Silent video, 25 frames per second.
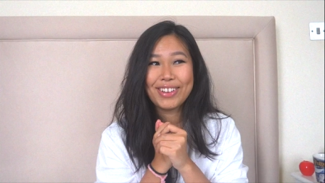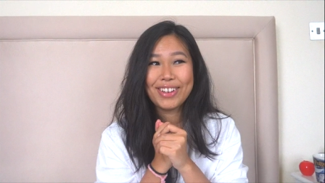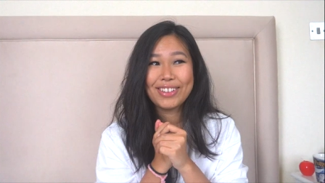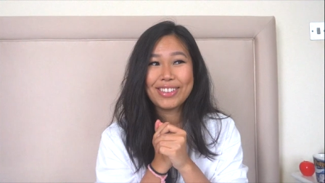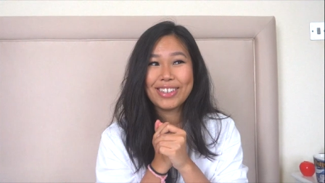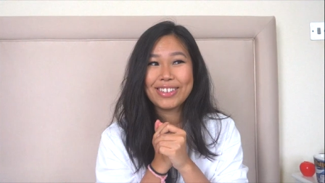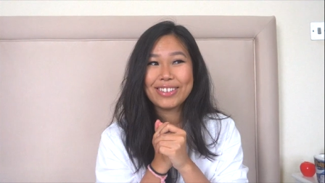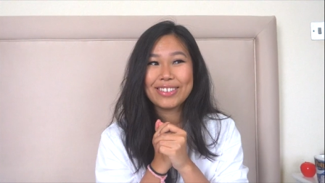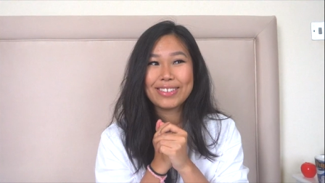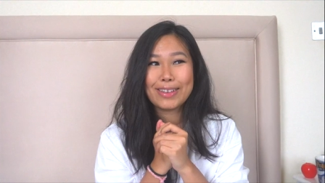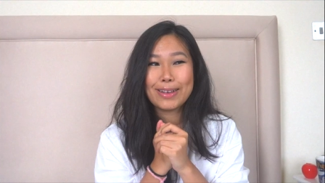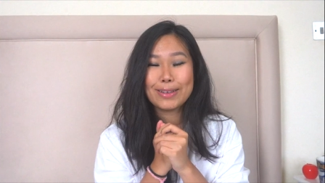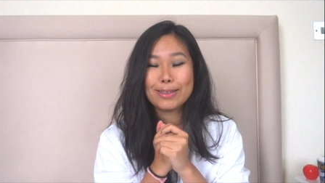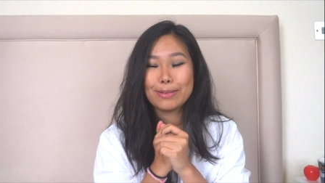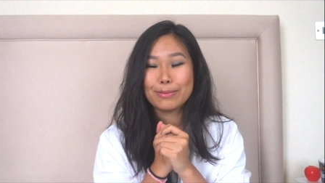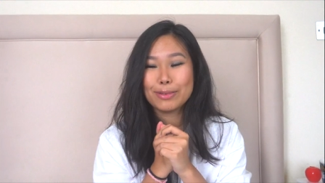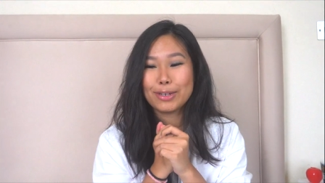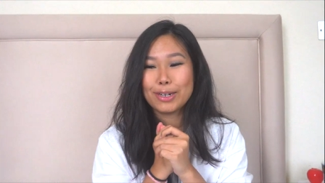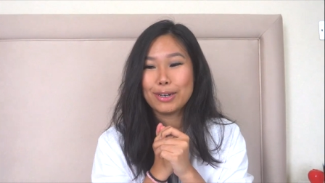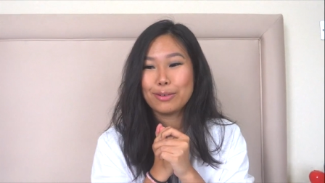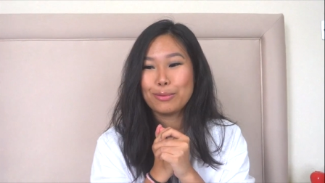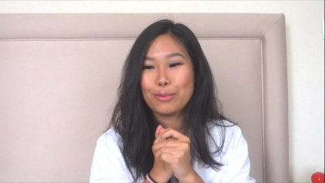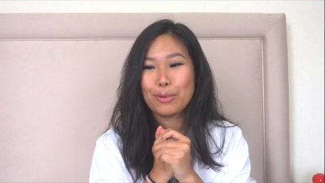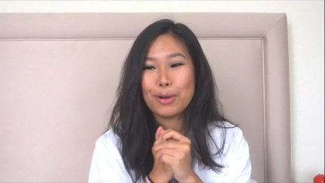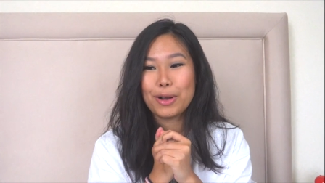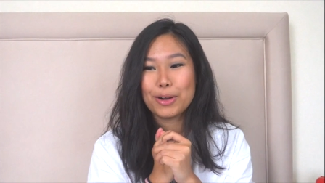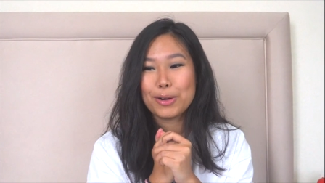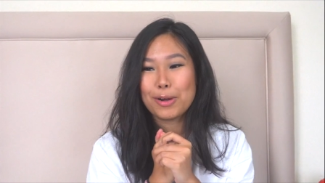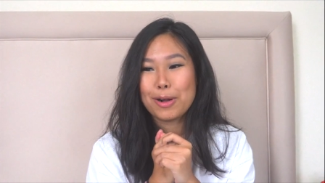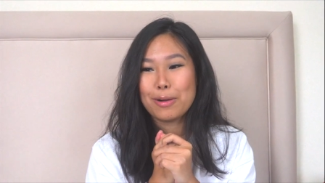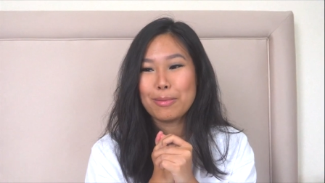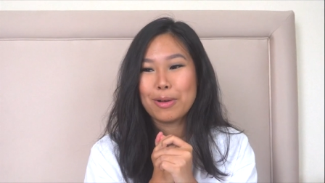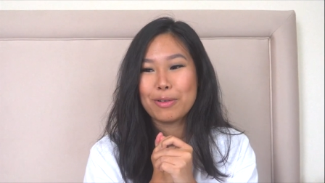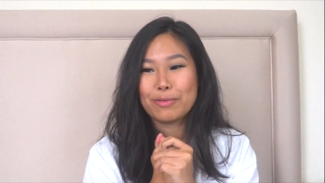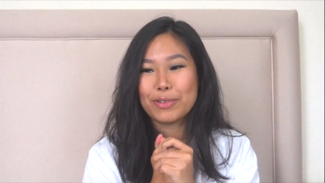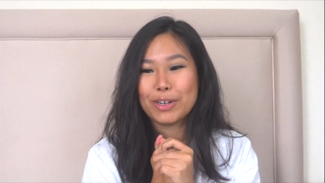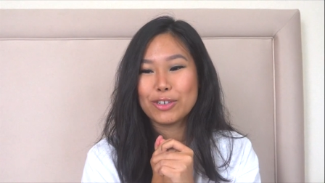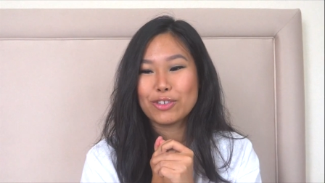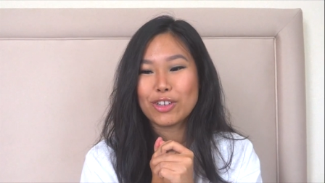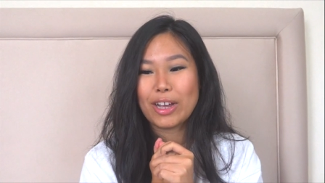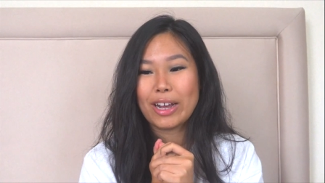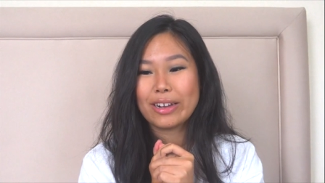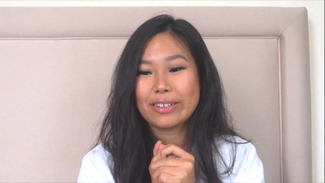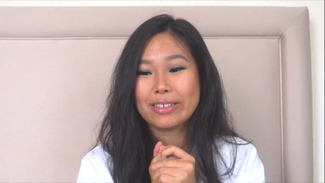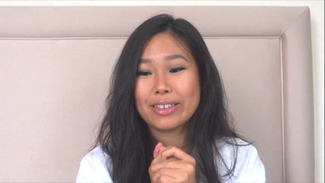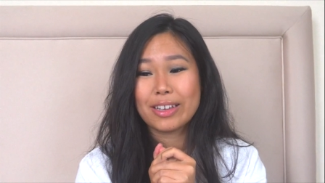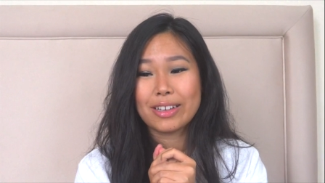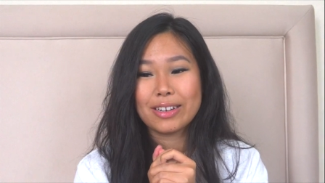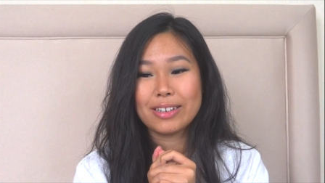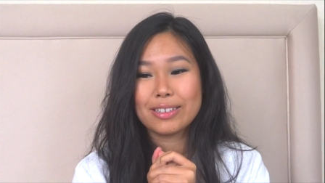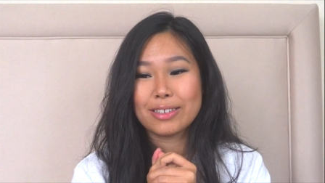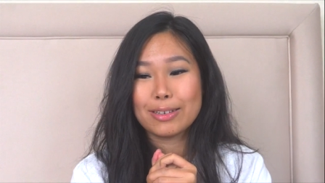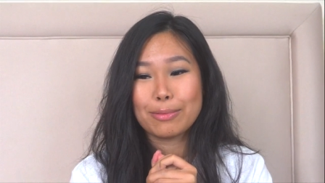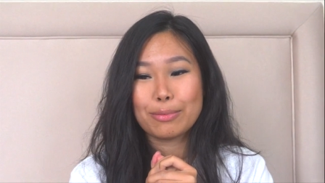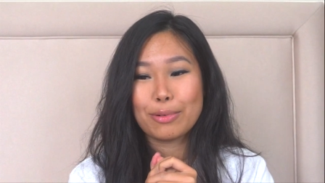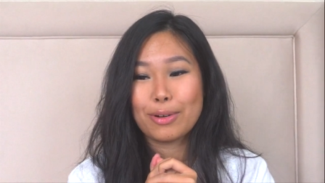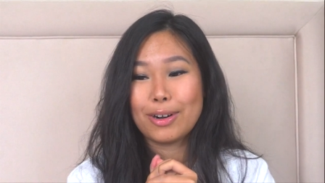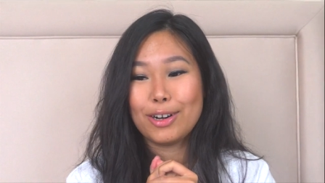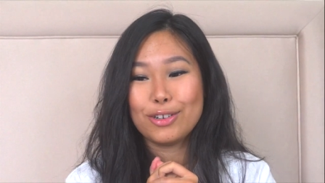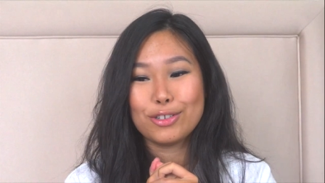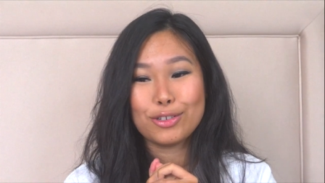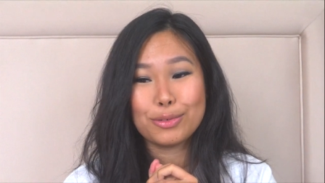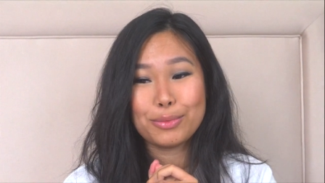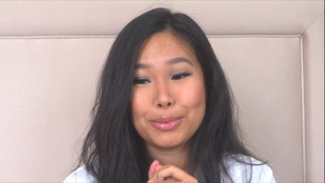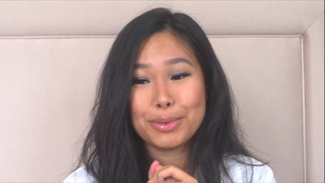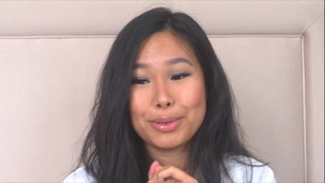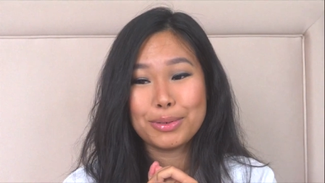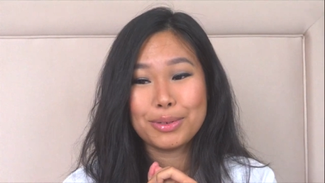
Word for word: One of these days I'm going to work on my French accent and surprise you